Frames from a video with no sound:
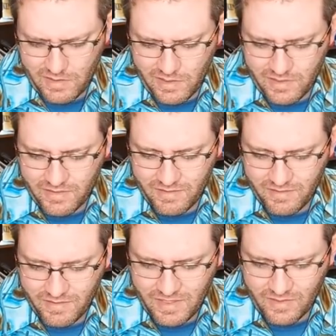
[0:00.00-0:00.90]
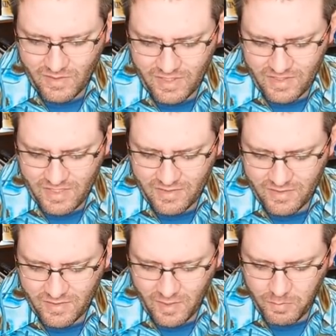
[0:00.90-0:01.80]
nuts. That's crazy.
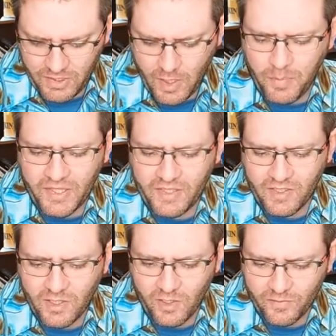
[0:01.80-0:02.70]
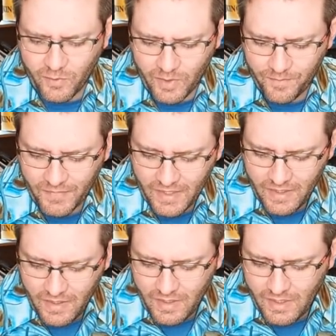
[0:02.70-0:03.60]
That's complete, completely uncalled for.
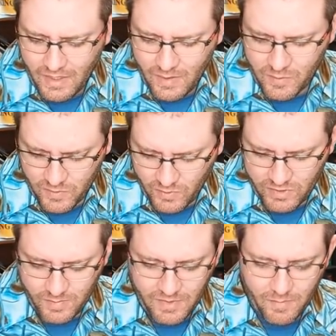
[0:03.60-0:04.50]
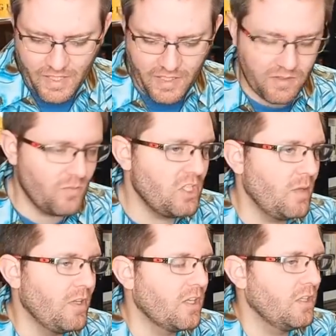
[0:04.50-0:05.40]
Uh, which resulted in me buying some
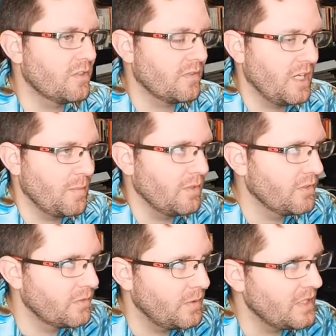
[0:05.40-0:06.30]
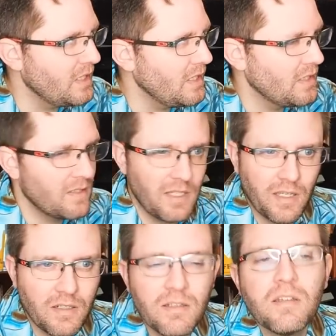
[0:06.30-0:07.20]
GME calls for April
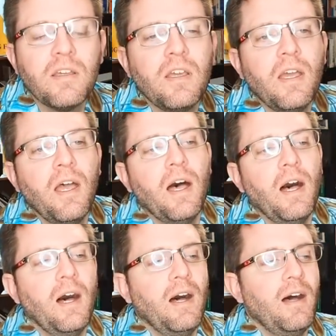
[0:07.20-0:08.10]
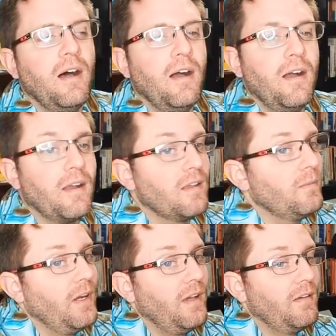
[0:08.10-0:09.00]
22nd. Because uh,
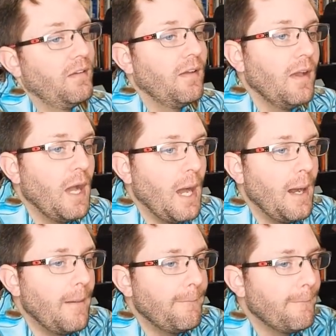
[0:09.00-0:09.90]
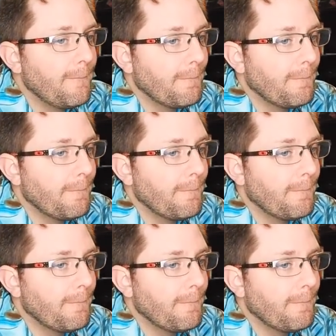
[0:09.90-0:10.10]
why not? Um,